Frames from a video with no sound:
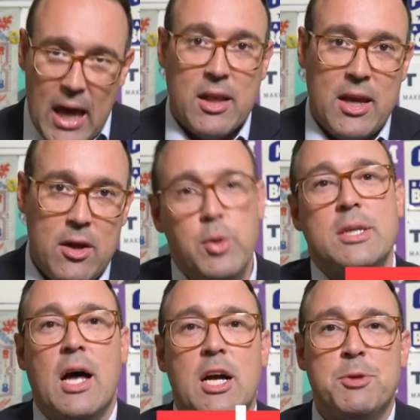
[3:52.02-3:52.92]
Kelly, who
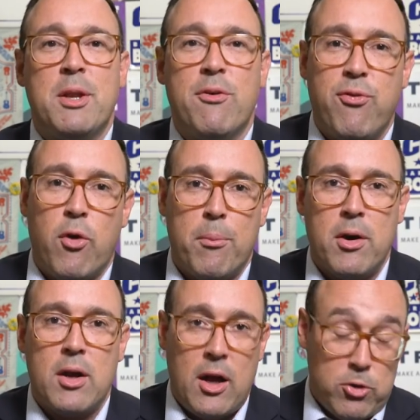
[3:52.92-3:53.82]
is the husband of
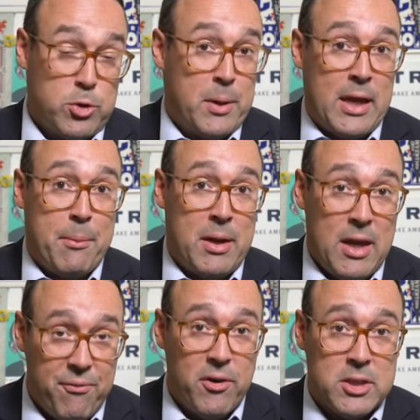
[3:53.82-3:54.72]
former Congresswoman Gabby
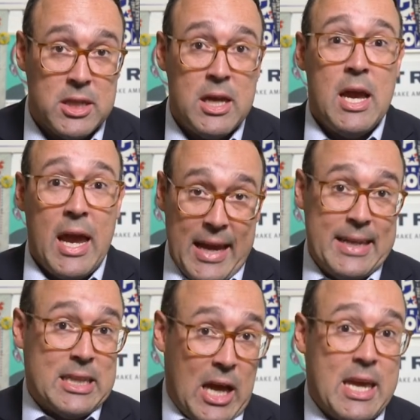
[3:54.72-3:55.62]
Giffords,
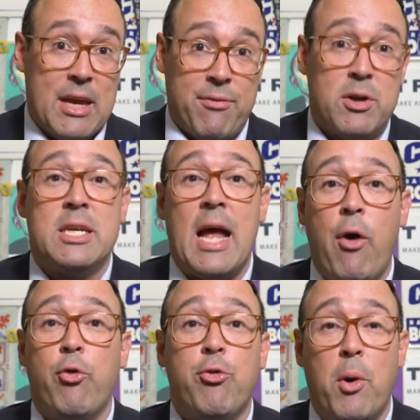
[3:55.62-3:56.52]
and like Giffords, an
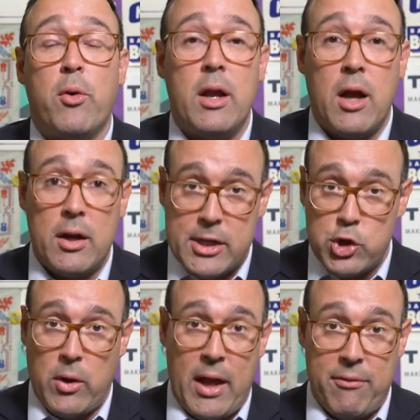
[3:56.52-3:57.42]
outspoken gun
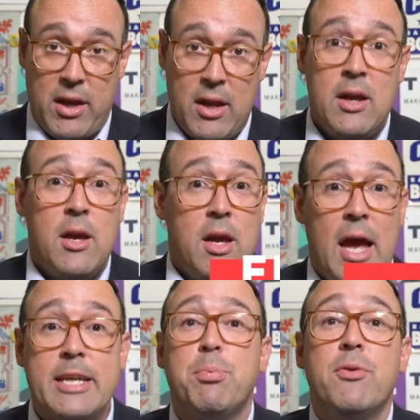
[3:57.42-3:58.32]
control advocate,
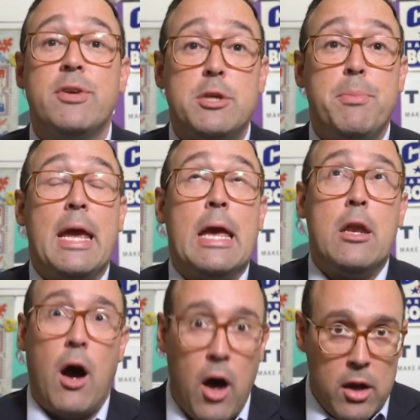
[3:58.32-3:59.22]
has proven to be
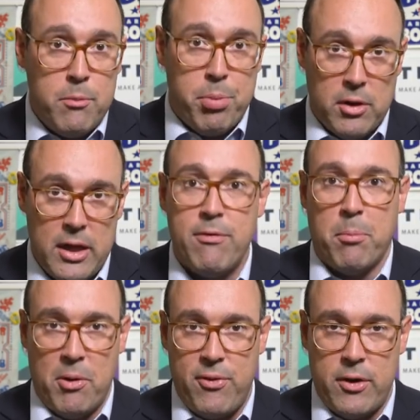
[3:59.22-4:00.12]
an
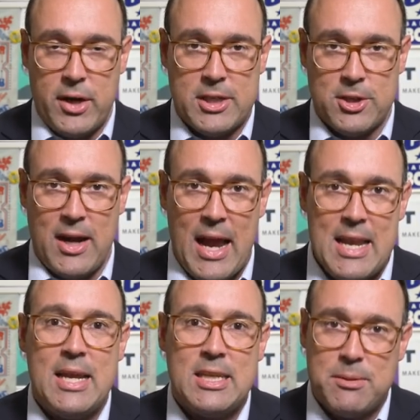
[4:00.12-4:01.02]
unbelievable fundraiser,
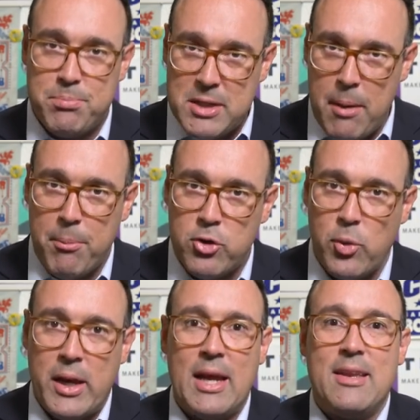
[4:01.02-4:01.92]
ending September
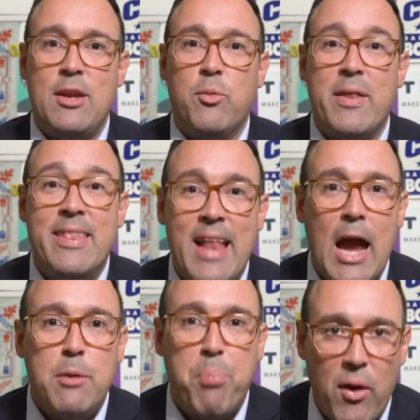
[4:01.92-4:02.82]
twenty nineteen with nine